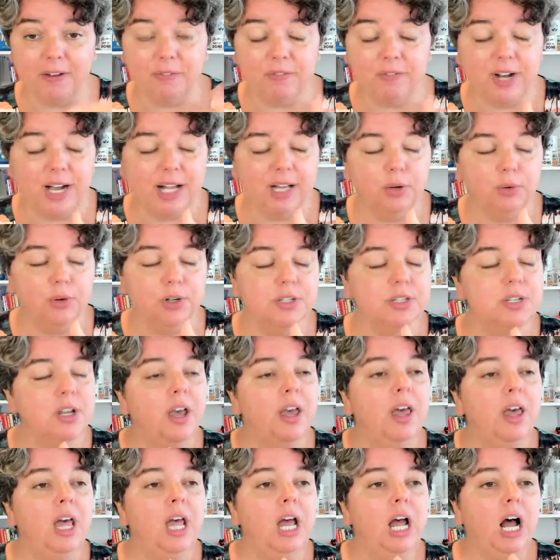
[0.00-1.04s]
followers?
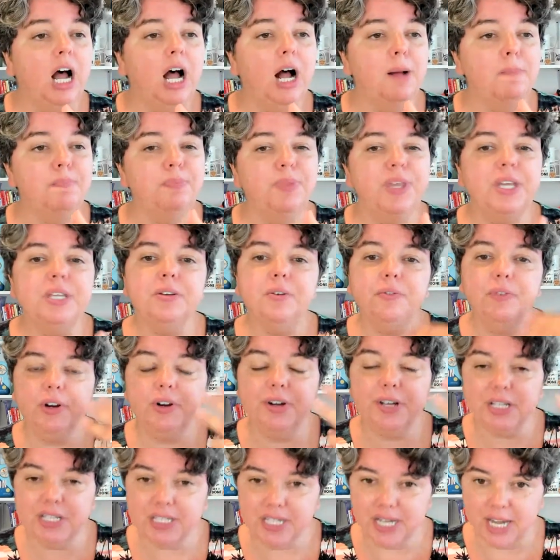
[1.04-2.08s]
These are
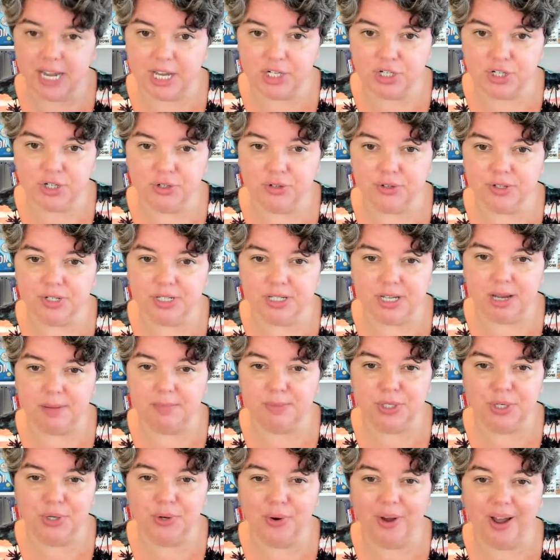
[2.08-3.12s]
very intentional
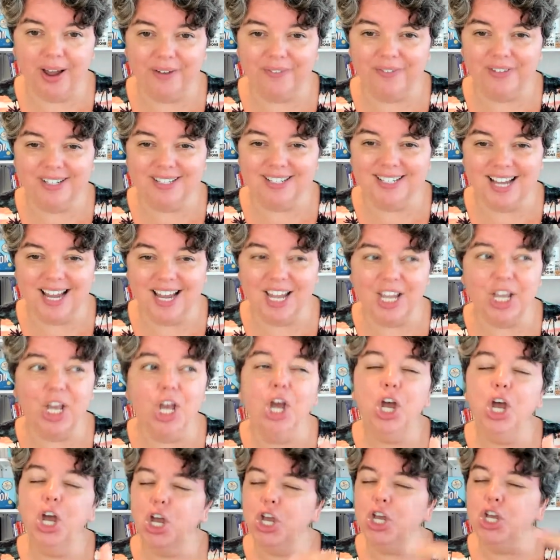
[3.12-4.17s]
steps you have to take.
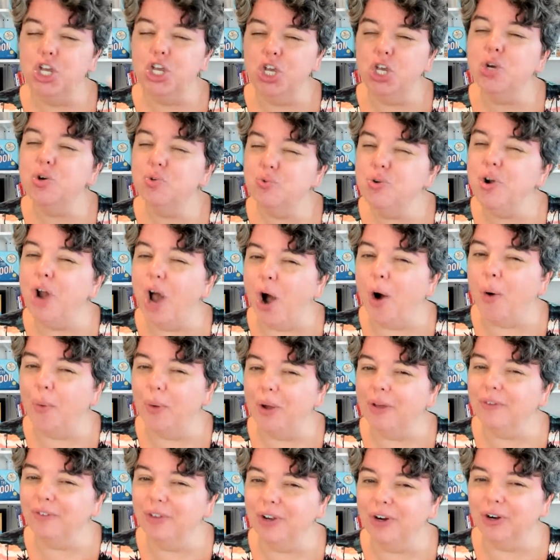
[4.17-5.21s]
You know
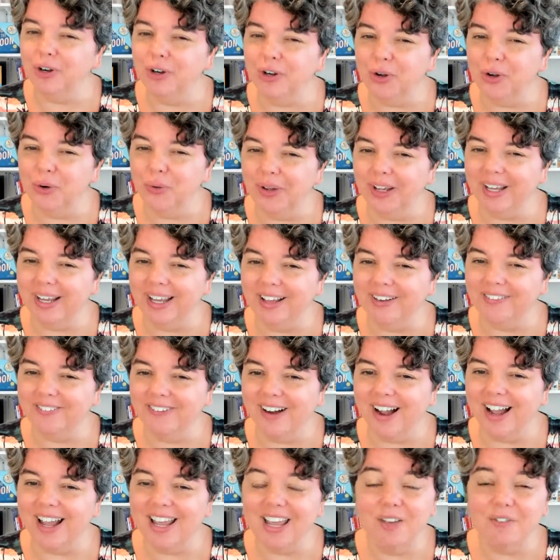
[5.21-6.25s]
if you're doing it,
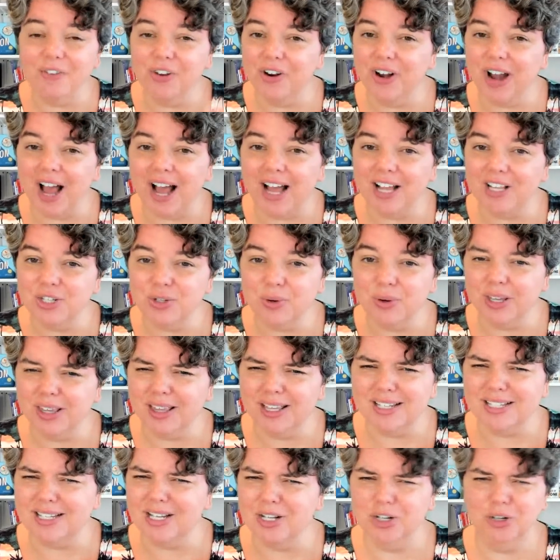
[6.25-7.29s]
right? If you're not doing
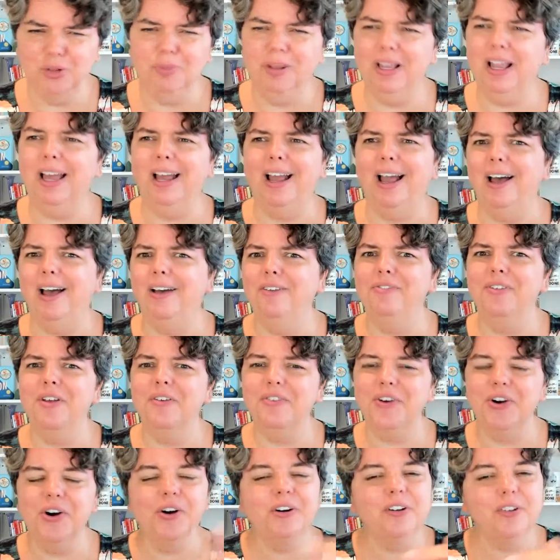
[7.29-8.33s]
this and you'll be like, I've
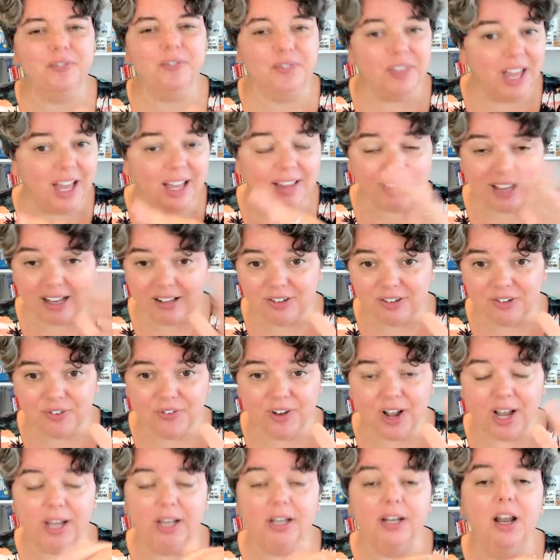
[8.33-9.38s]
never heard of that, that's
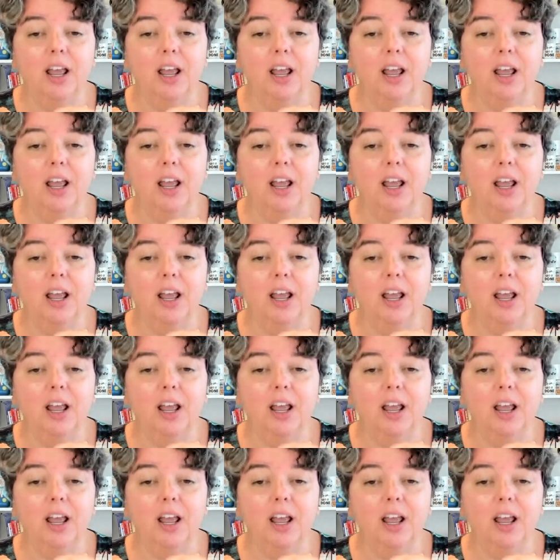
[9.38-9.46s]
fine.